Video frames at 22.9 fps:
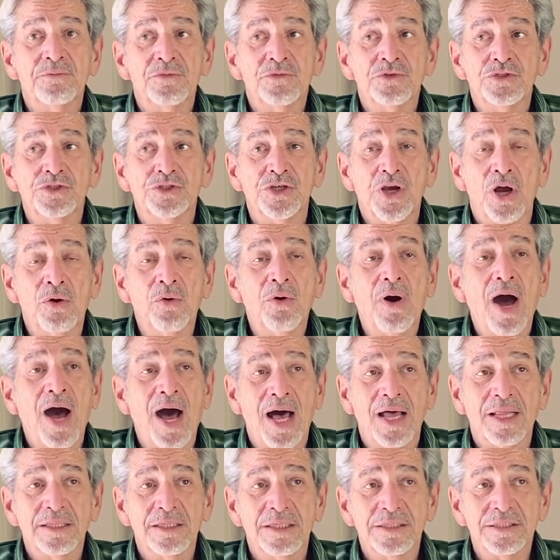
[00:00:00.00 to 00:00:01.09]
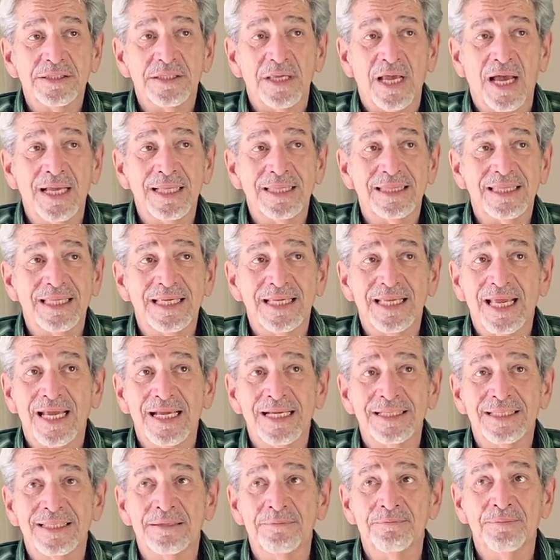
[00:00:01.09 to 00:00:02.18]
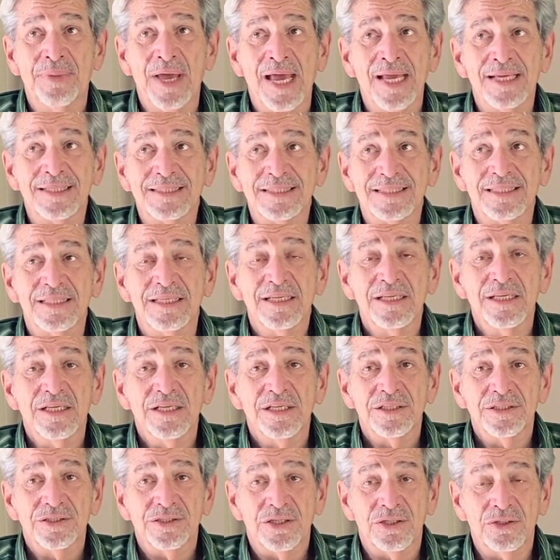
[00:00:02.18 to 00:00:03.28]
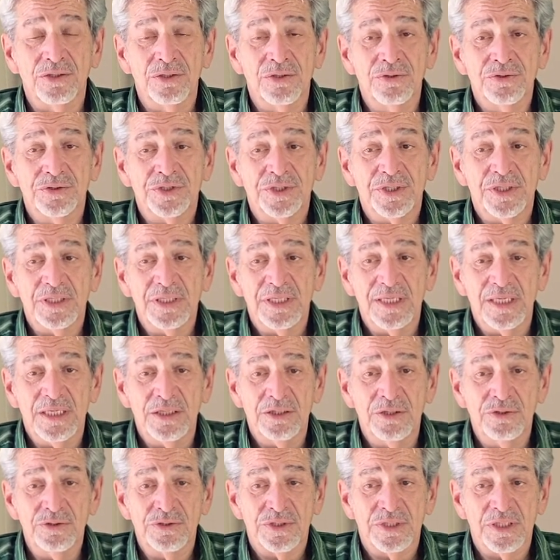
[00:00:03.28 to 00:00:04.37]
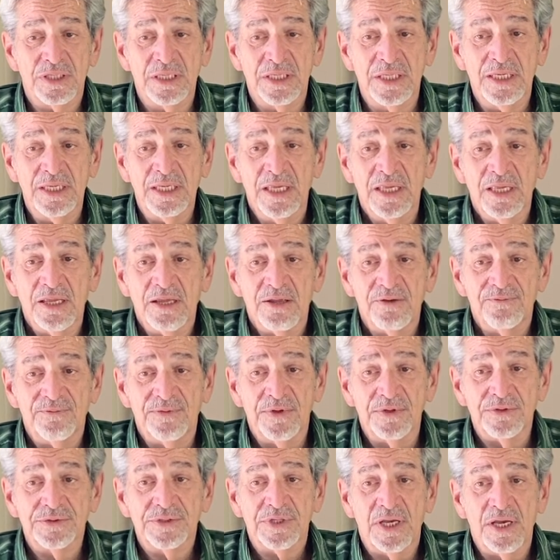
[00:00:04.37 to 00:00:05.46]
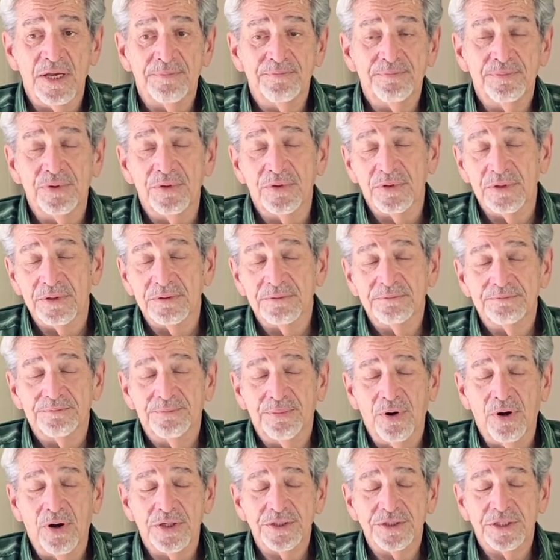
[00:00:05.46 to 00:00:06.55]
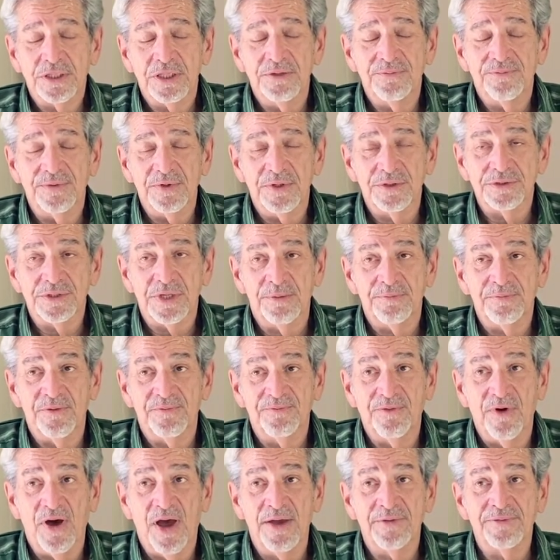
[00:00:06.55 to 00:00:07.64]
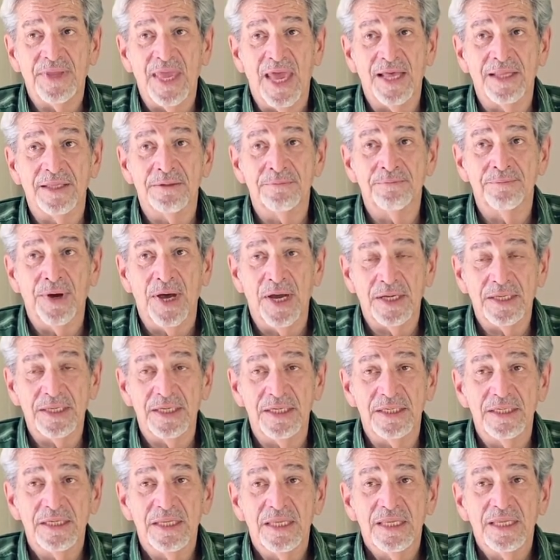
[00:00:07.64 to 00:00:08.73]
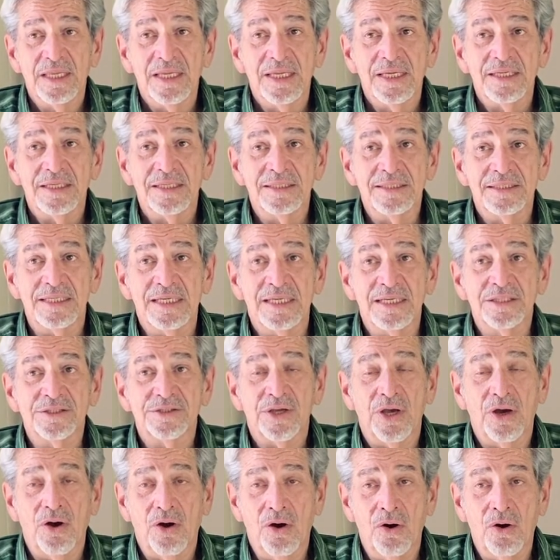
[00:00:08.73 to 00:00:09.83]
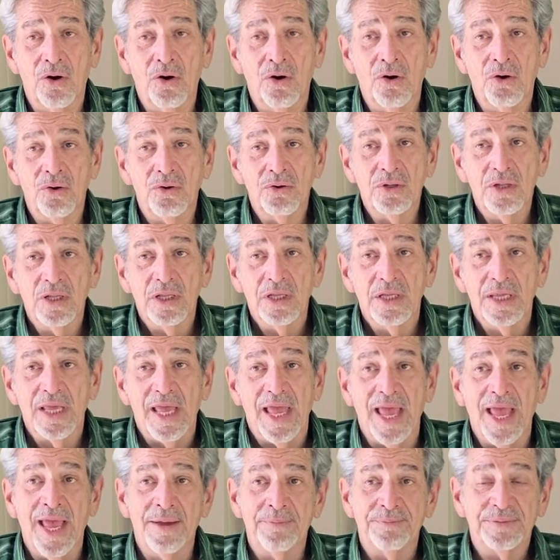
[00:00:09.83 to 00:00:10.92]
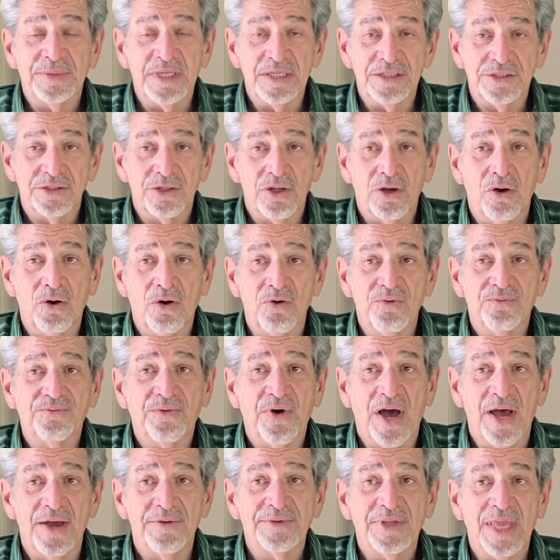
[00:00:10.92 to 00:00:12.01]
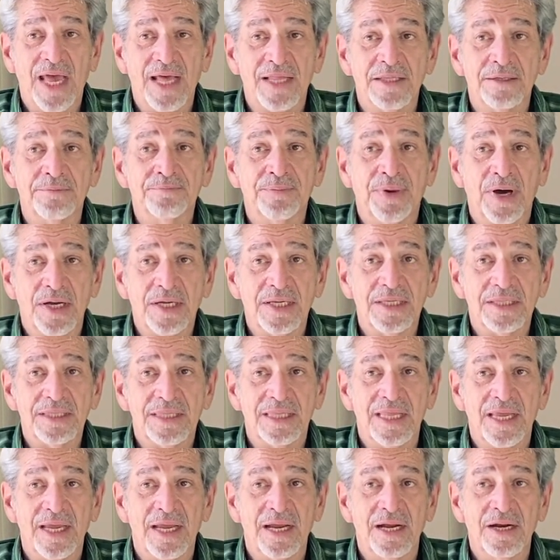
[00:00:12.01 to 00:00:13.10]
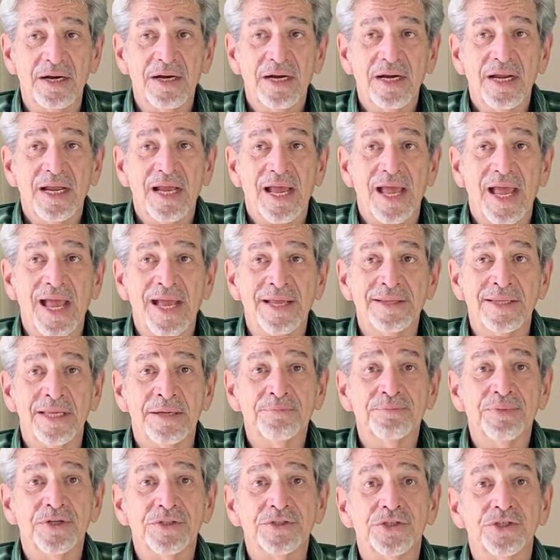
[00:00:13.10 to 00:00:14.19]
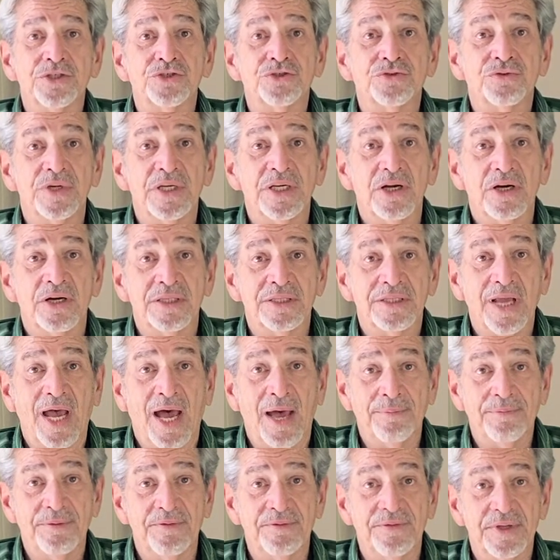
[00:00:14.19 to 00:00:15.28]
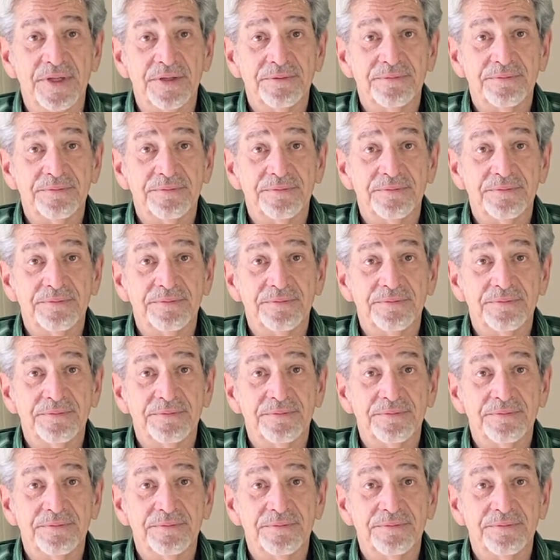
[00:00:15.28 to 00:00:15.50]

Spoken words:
Joe Hollis, I think, had the best solution. He usually fills up or partially fills up a 5-gallon bucket, digs a hole, empties the whole 5-gallon bucket there, and then puts a tree on top of it.